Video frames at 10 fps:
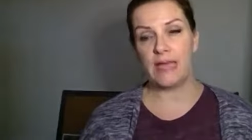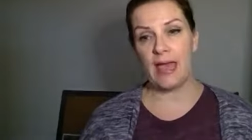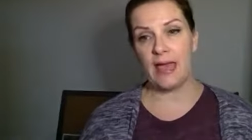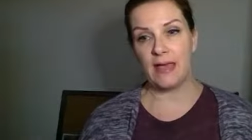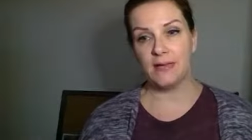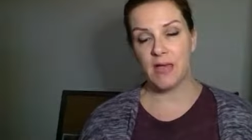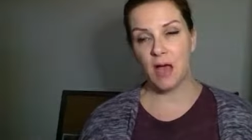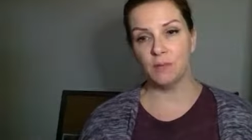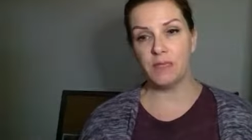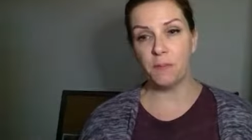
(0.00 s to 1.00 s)
and
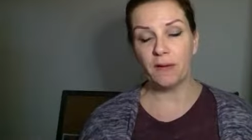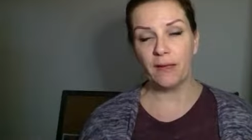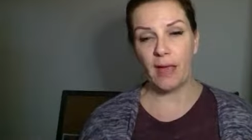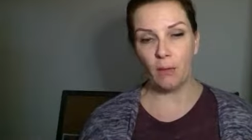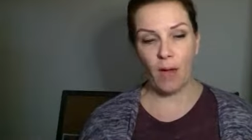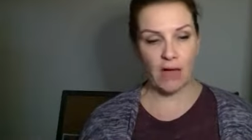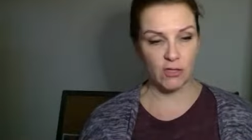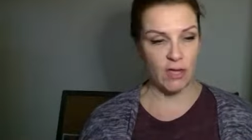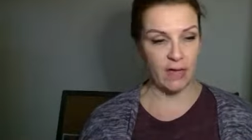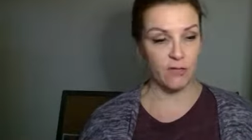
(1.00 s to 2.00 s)
typically I will
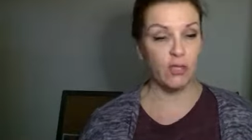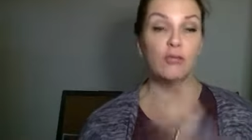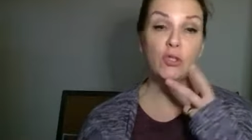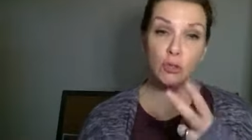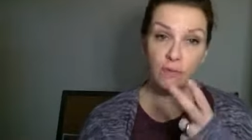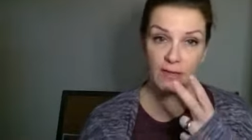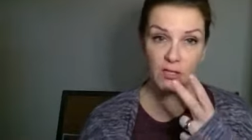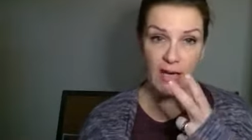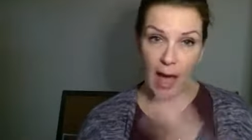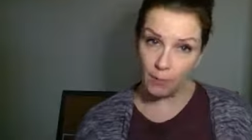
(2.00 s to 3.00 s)
actually have to do 2
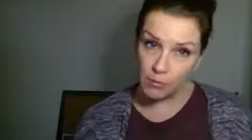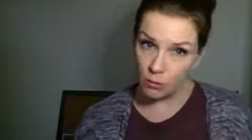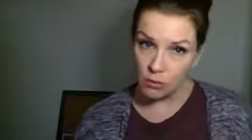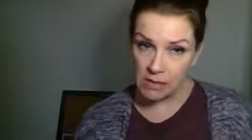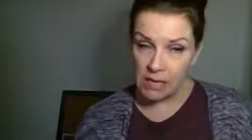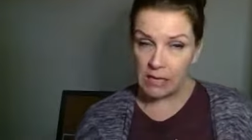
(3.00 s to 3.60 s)
veggie capsules